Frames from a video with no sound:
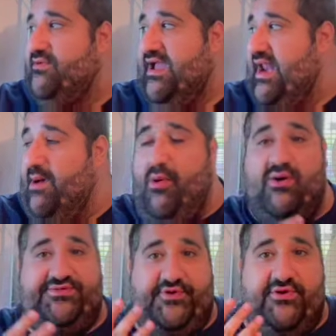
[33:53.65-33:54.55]
And I'm
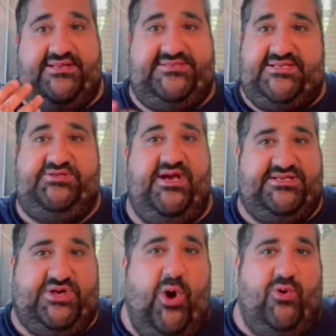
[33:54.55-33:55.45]
only 36
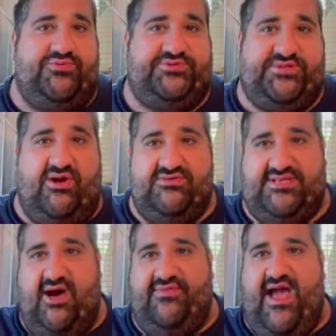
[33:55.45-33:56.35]
years old. So
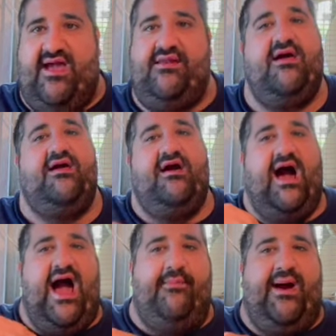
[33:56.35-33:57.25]
till then,
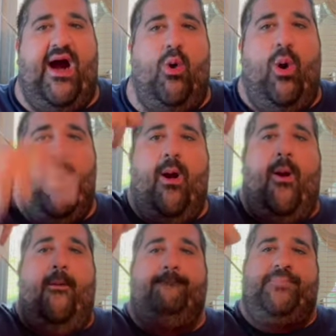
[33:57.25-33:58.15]
I'm out.
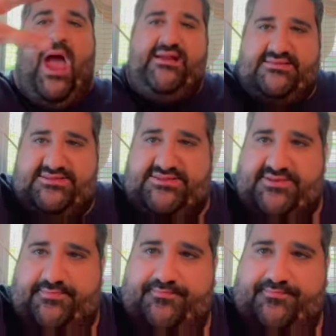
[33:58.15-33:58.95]
Peace.